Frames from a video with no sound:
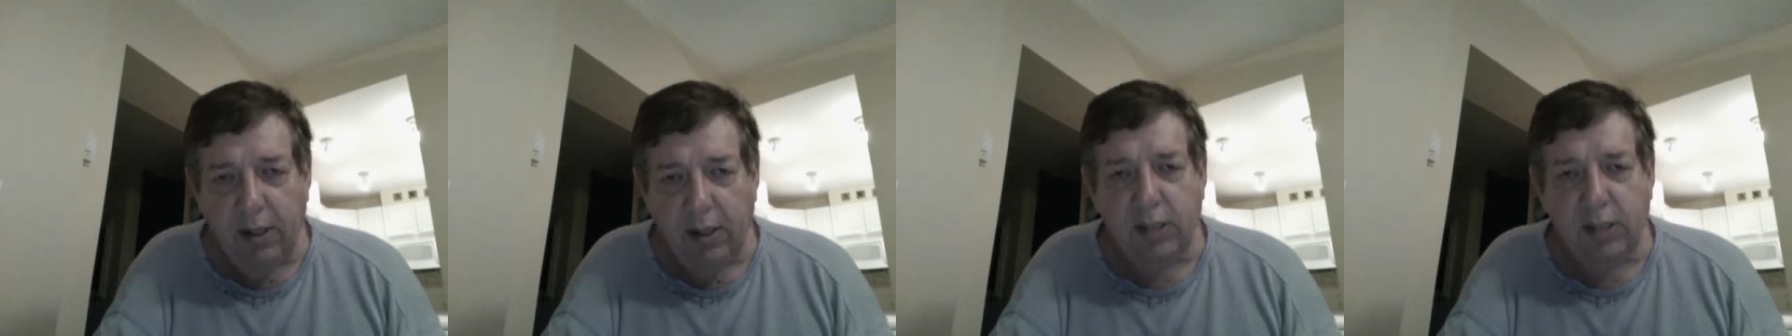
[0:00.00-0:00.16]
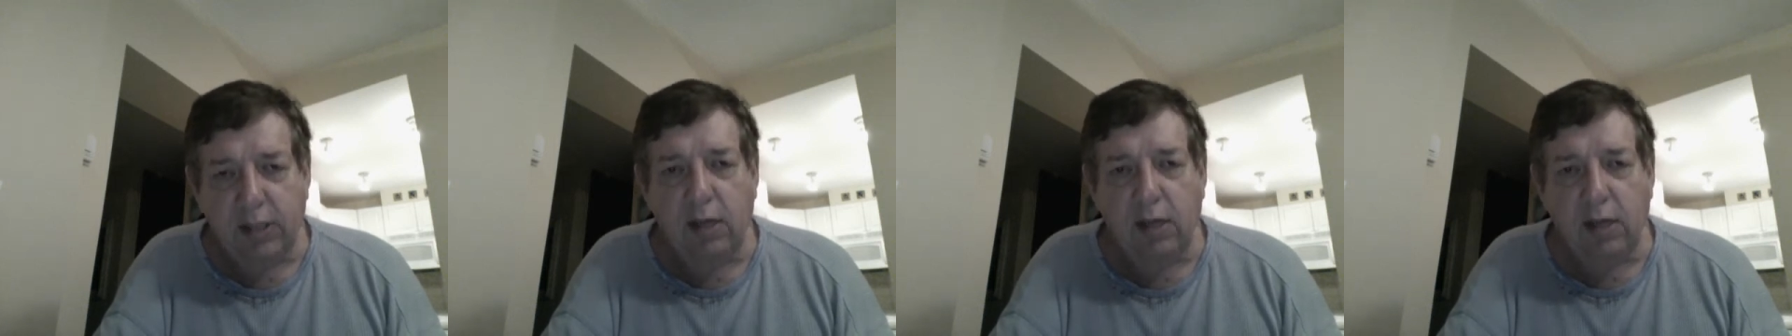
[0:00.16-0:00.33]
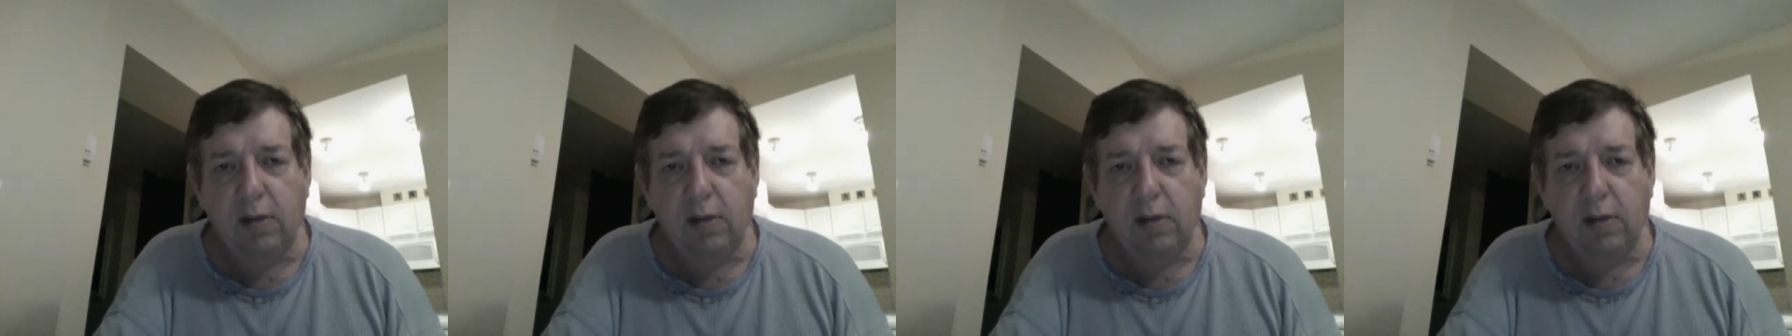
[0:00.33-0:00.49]
The
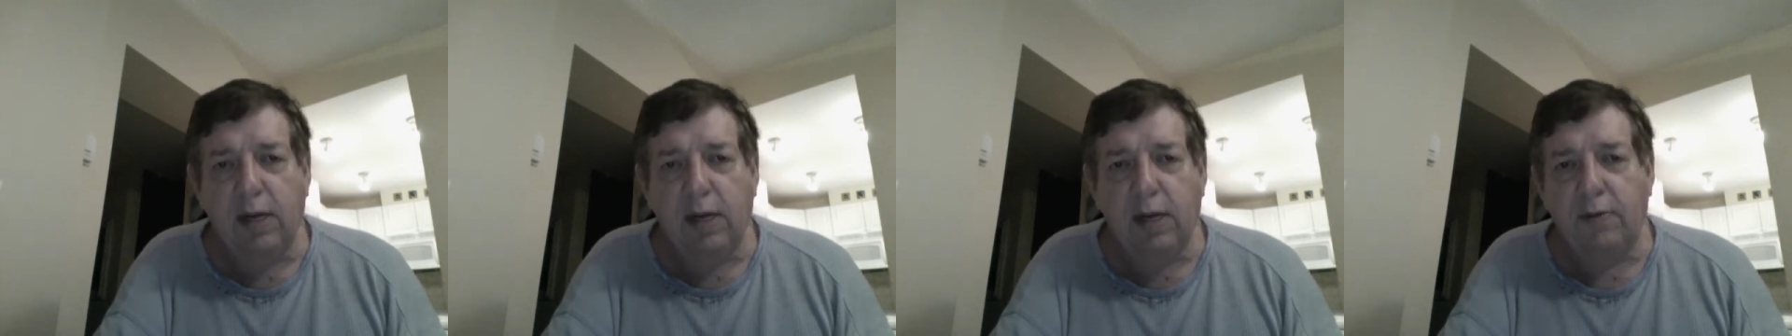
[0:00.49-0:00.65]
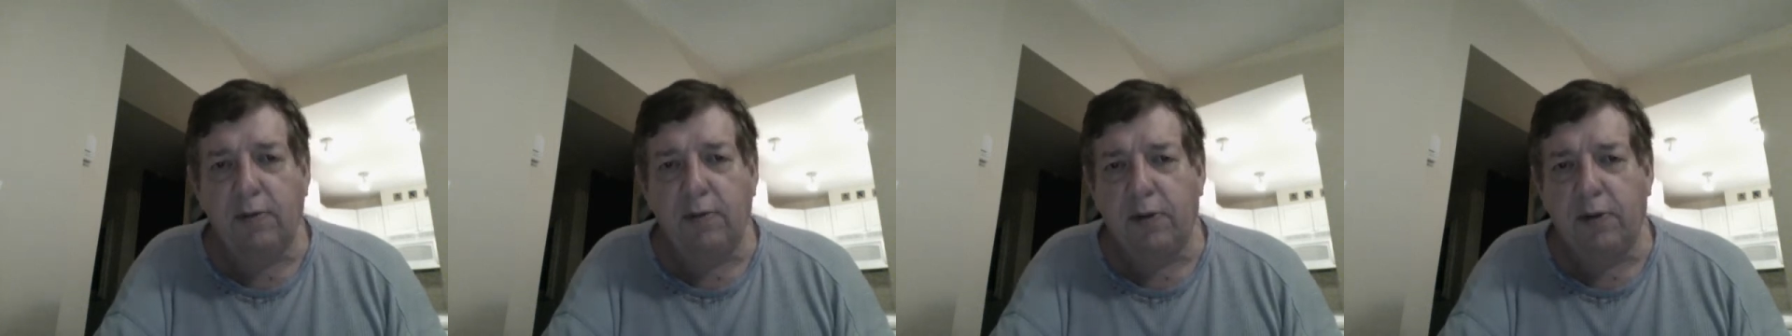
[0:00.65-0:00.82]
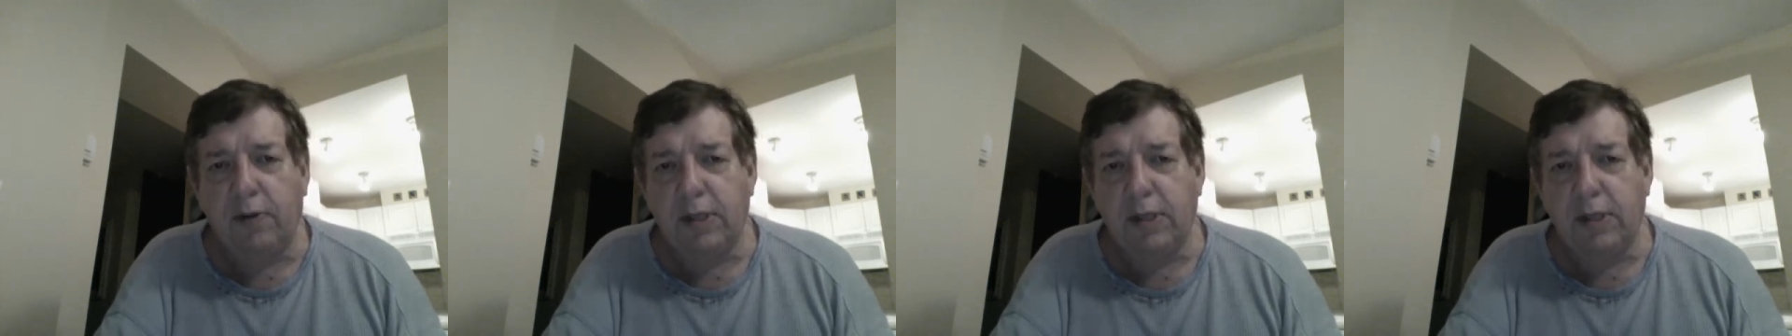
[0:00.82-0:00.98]
song leader,
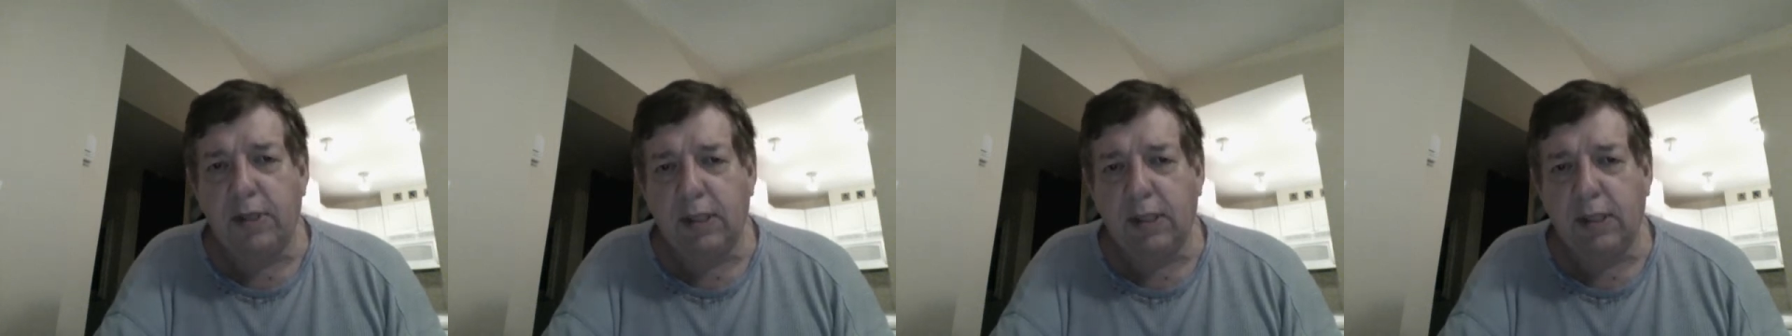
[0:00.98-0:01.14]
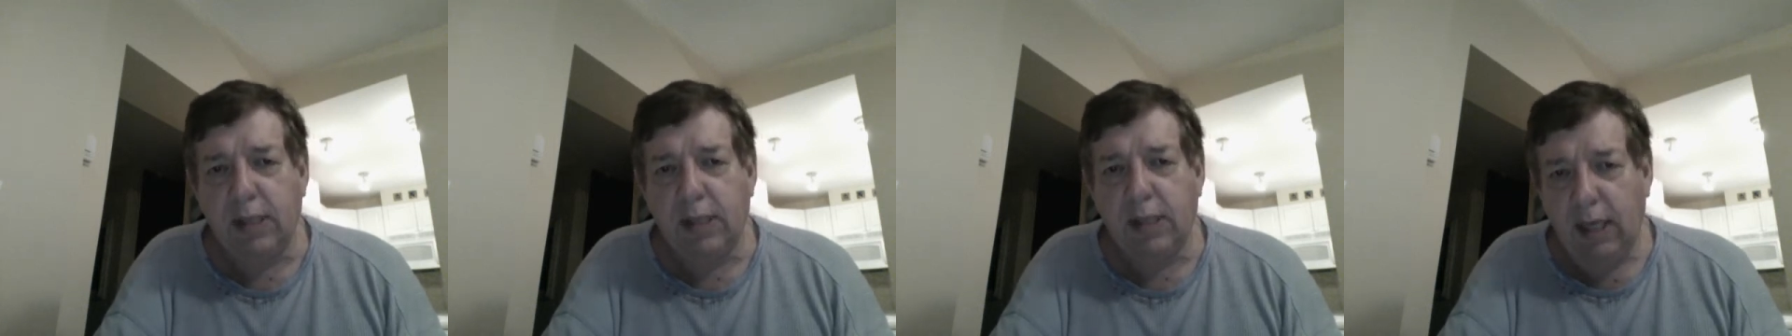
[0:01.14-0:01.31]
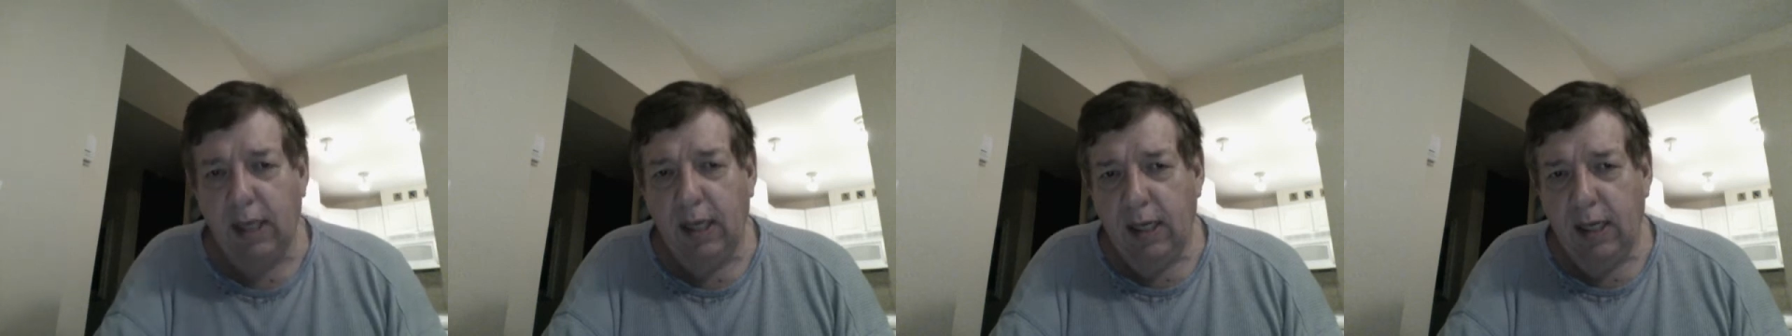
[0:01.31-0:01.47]
for instance,